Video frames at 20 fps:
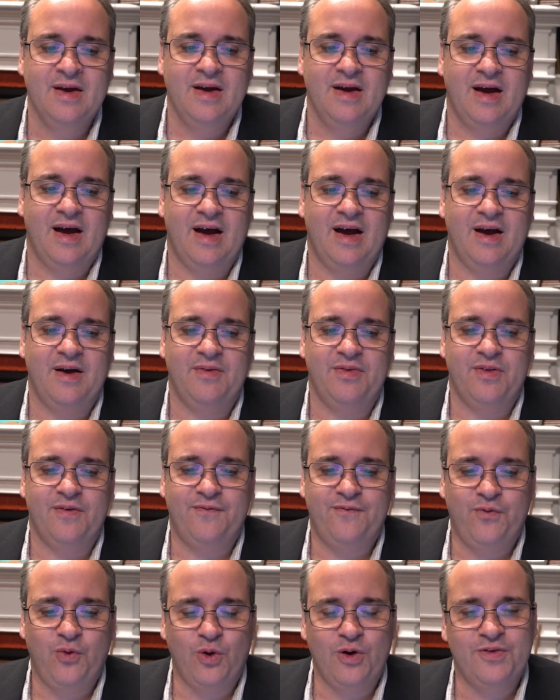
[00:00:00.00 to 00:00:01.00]
Uh, the
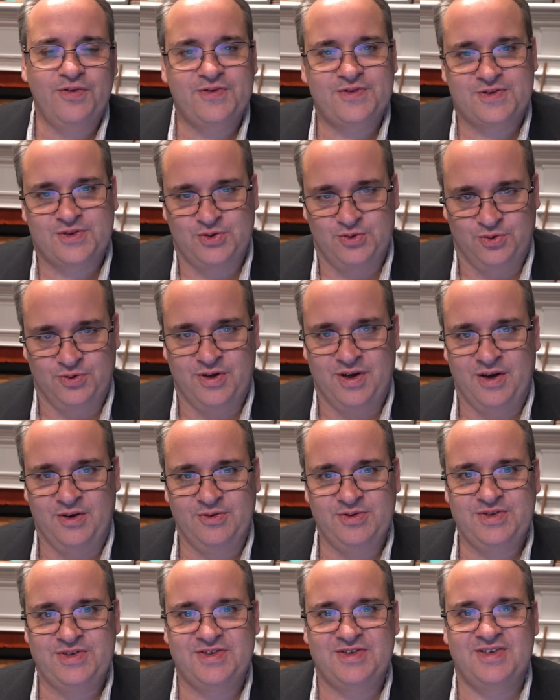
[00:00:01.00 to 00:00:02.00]
fourth
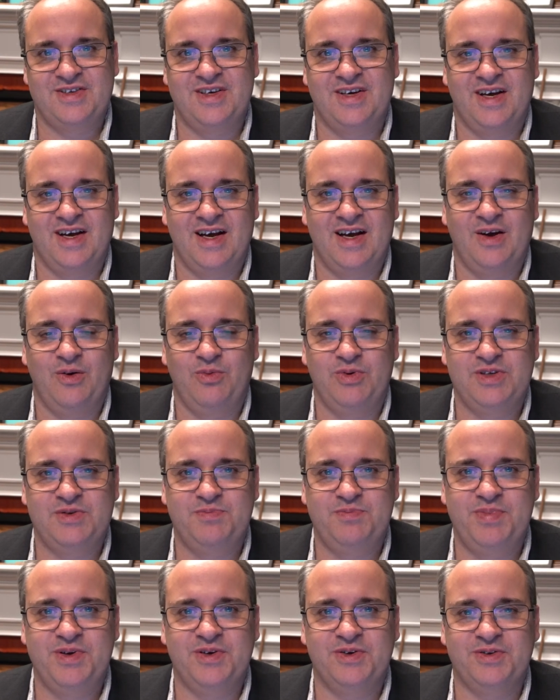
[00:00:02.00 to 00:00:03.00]
schoolhouse uh, was
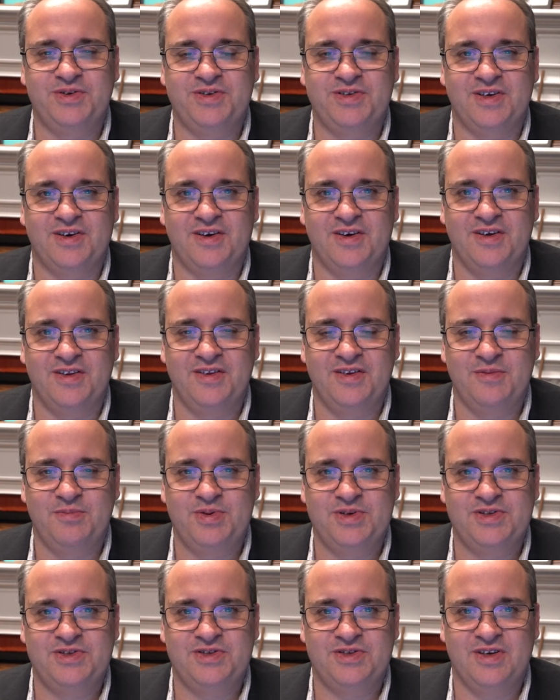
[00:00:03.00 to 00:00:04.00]
built on
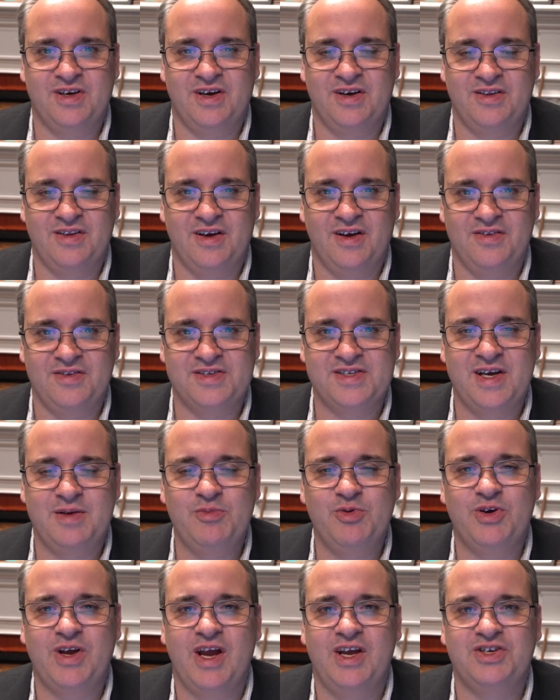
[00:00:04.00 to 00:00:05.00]
the on, on the same
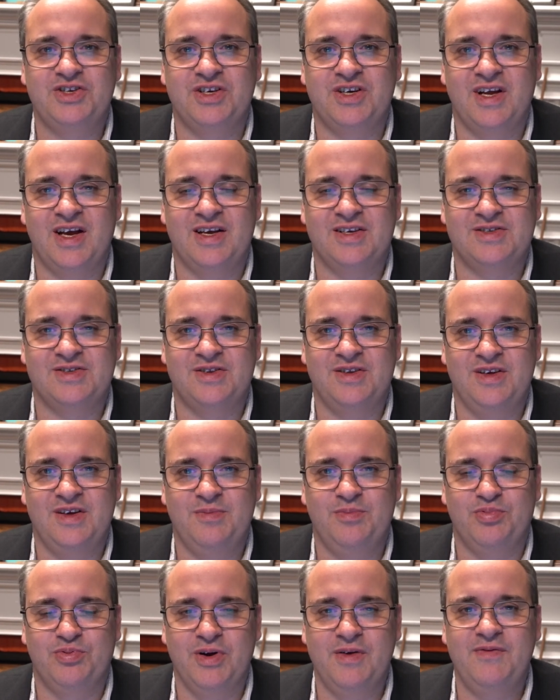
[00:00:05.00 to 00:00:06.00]
location as the
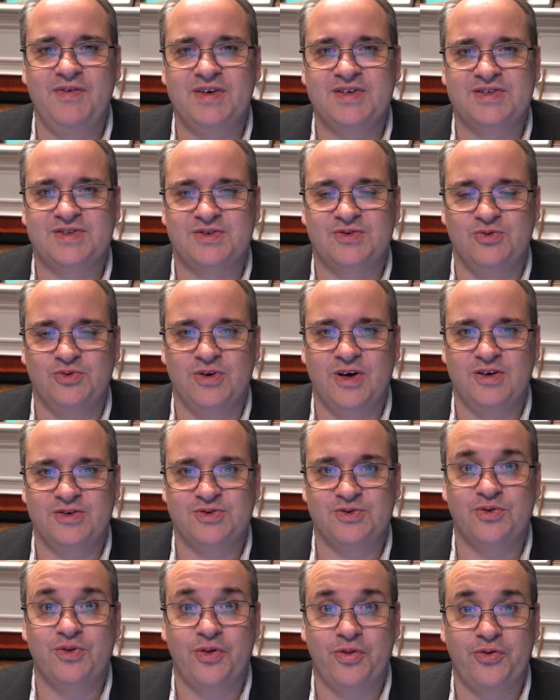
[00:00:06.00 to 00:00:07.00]
previous
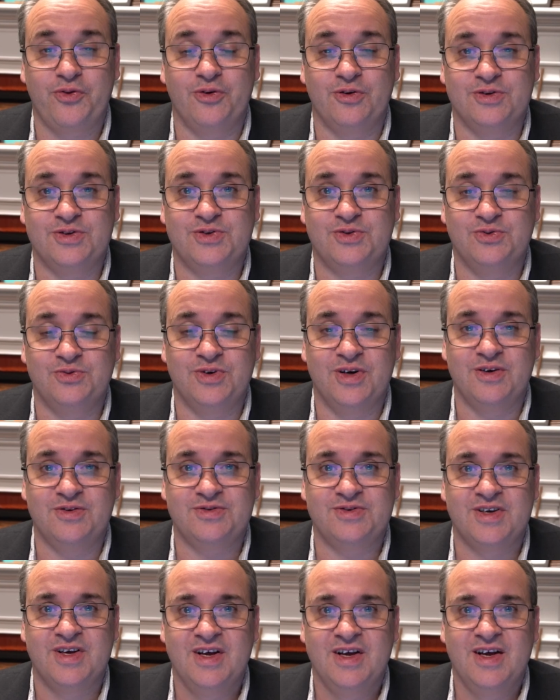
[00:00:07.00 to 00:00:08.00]
schoolhouse or the third
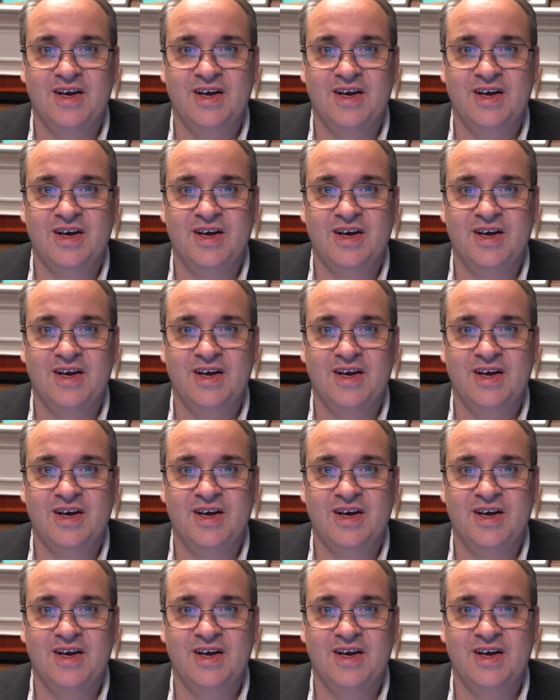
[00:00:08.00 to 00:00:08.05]
schoolhouse.